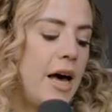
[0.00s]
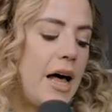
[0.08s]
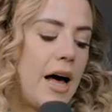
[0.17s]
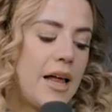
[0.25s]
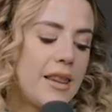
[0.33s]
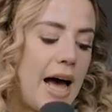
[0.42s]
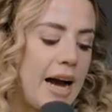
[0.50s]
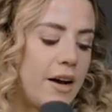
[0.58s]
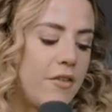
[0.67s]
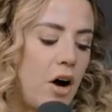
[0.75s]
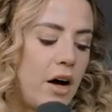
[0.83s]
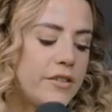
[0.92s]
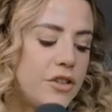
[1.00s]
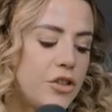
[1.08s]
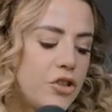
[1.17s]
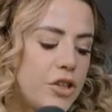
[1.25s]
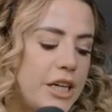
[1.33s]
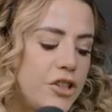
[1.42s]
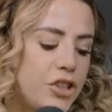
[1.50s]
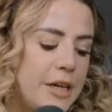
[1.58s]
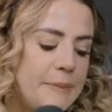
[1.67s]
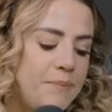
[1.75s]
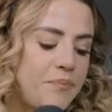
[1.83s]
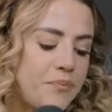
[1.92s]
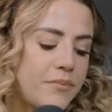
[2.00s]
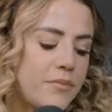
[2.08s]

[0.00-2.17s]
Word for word: uh, lack of concentration,